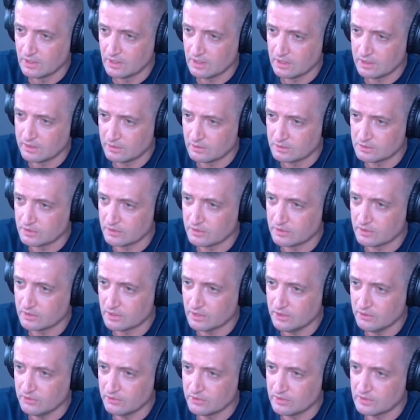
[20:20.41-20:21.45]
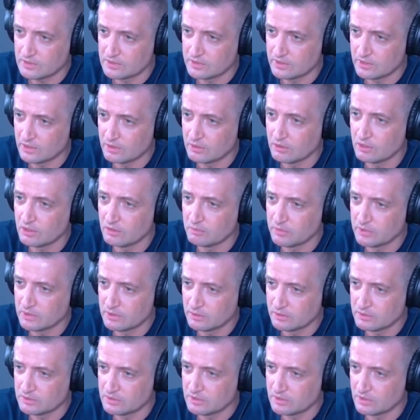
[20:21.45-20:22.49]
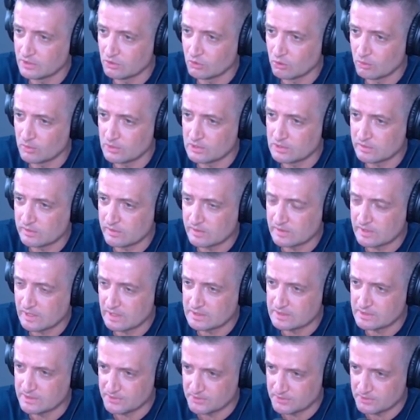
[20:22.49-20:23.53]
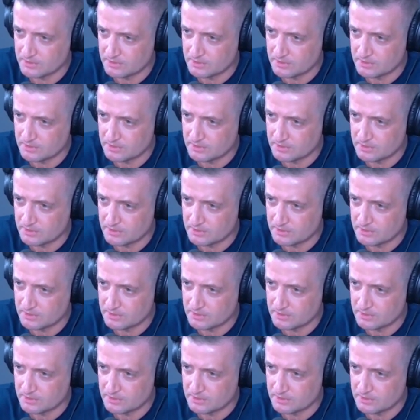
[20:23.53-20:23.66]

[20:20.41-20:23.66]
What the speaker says: those other countries, they're going to be losing enormous amount of taxation.